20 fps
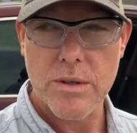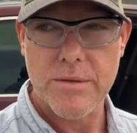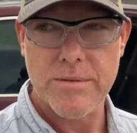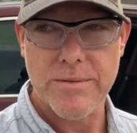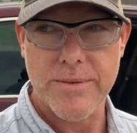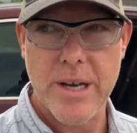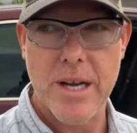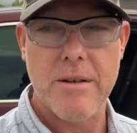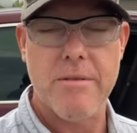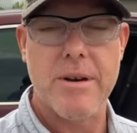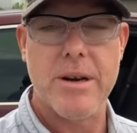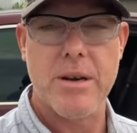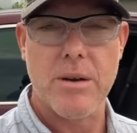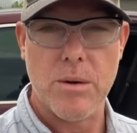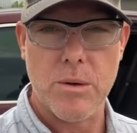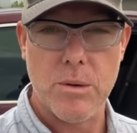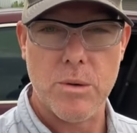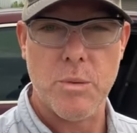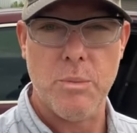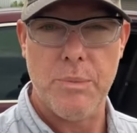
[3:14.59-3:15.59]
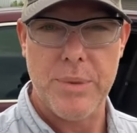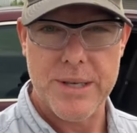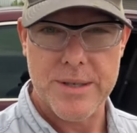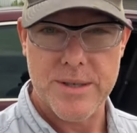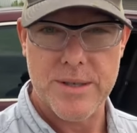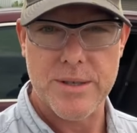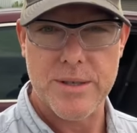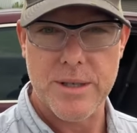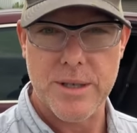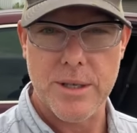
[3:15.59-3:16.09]
veteran-owned
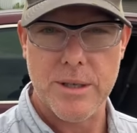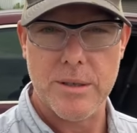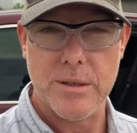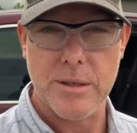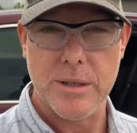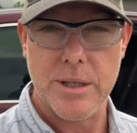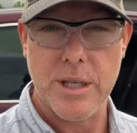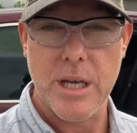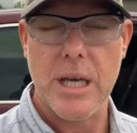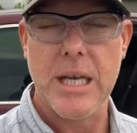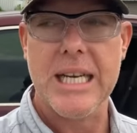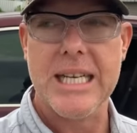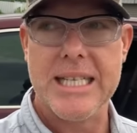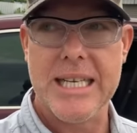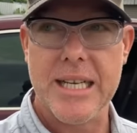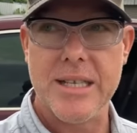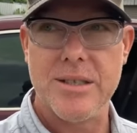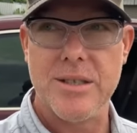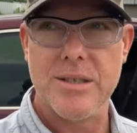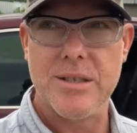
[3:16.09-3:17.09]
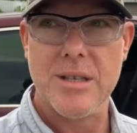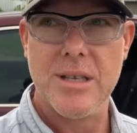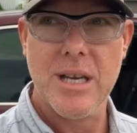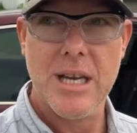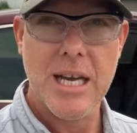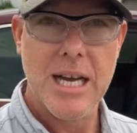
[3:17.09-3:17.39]
business here in Katy, Texas.